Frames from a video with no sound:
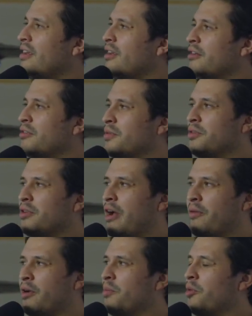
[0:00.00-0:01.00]
You know, someone, I
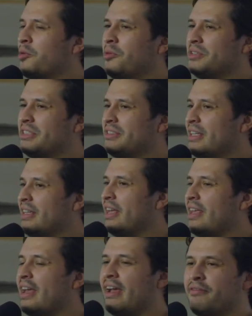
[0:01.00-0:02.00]
read a book once that said
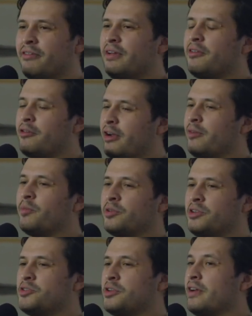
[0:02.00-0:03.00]
like every creative
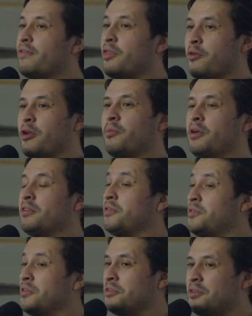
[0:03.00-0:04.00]
person should have 30 minutes of
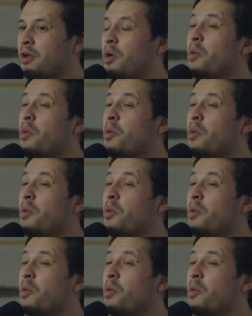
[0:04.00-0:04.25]
just